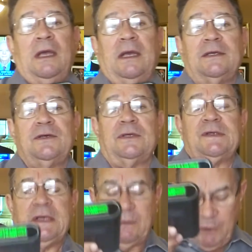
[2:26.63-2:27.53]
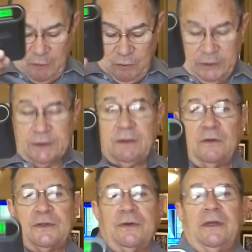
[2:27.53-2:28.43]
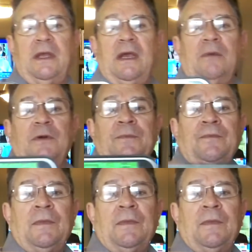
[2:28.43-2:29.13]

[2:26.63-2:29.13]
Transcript: And as you can see, I'm going to hold this closer to the camera.